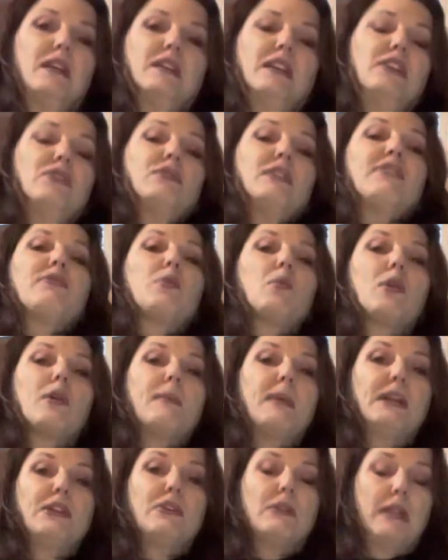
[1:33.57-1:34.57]
you'll never wear them
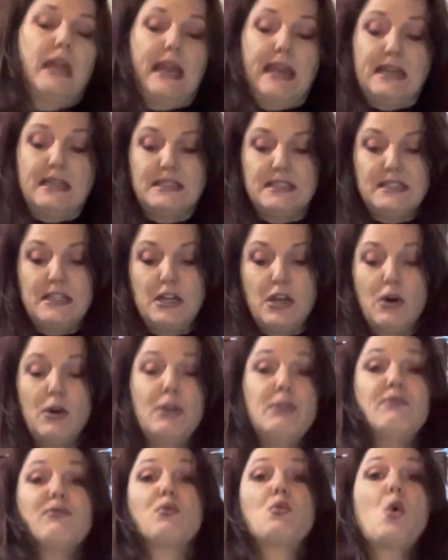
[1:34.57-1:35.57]
on your legs. You know,
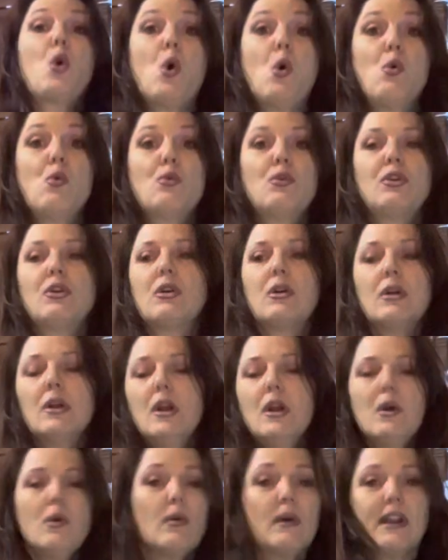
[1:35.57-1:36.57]
you've grown or
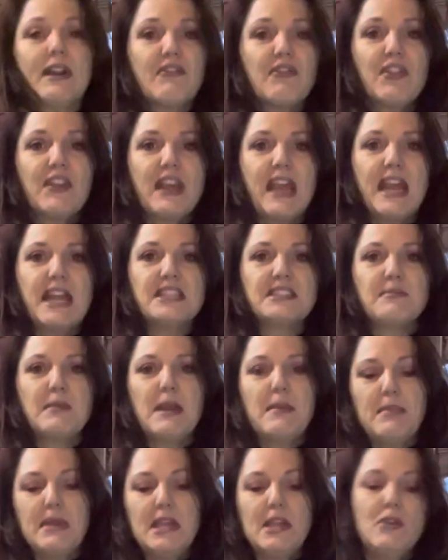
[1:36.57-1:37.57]
whatever the case may
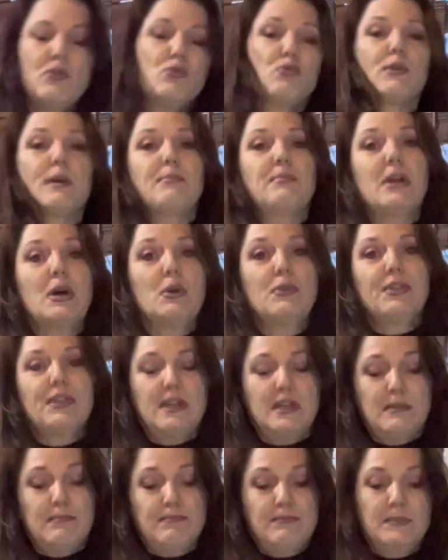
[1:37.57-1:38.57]
be, you ripped out
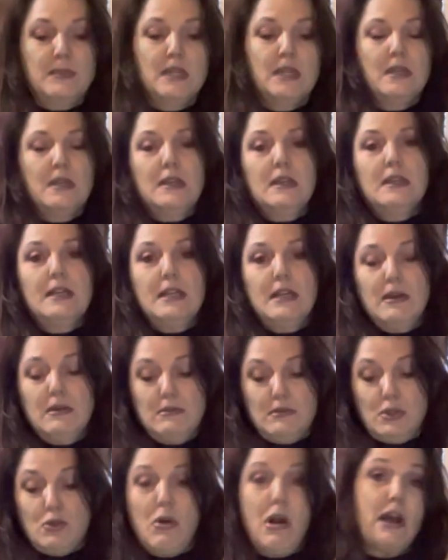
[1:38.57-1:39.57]
the, you know,
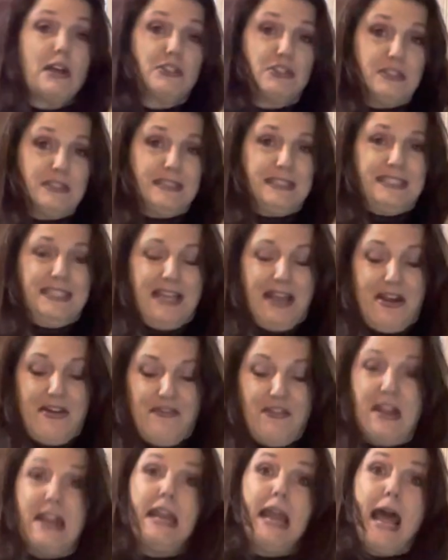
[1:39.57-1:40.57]
the crotch and stuff.
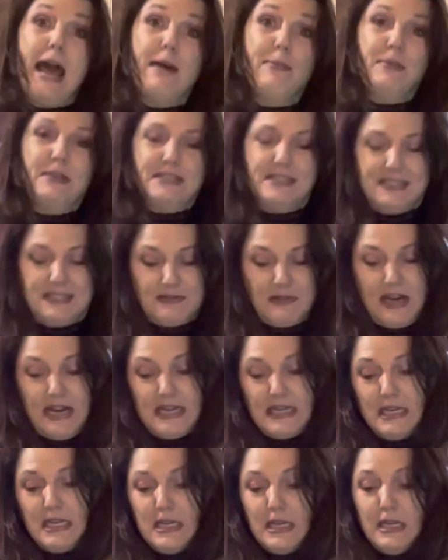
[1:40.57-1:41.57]
It happens,
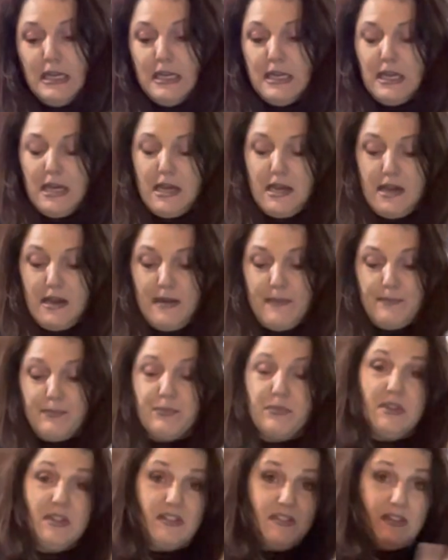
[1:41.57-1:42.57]
right?
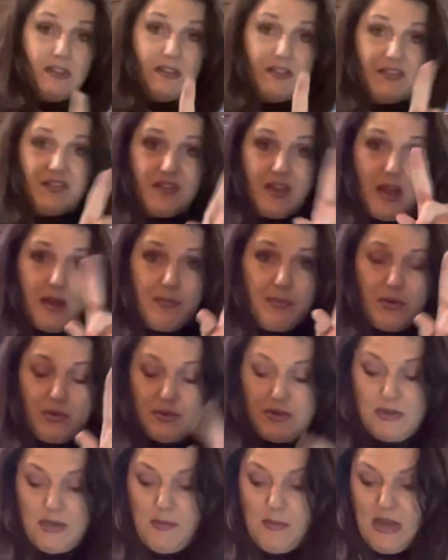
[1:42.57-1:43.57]
Stop your
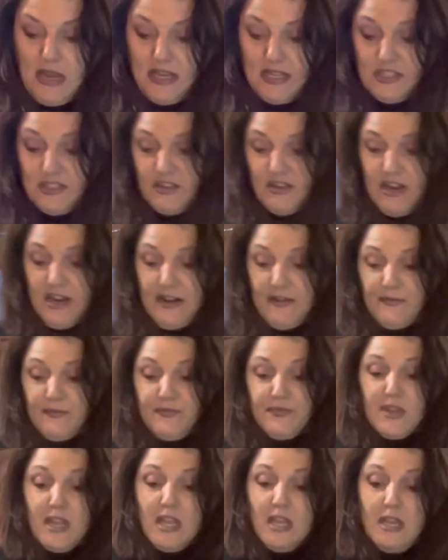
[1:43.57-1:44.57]
dirty minds, right?
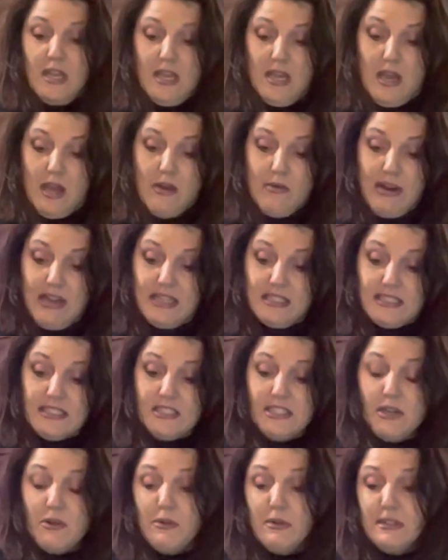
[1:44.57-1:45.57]
All right,
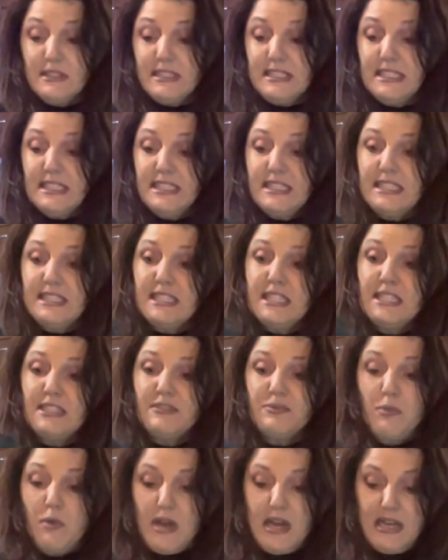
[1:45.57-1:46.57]
so since this
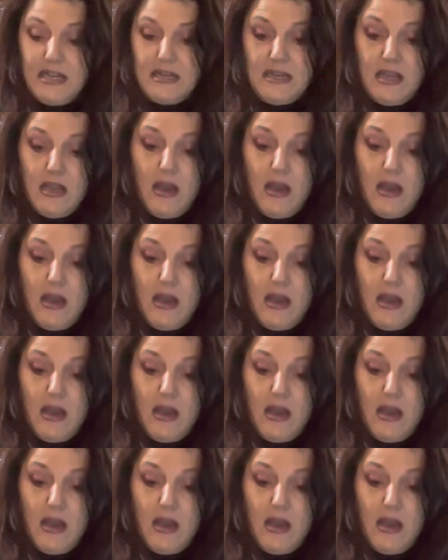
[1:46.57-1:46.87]
one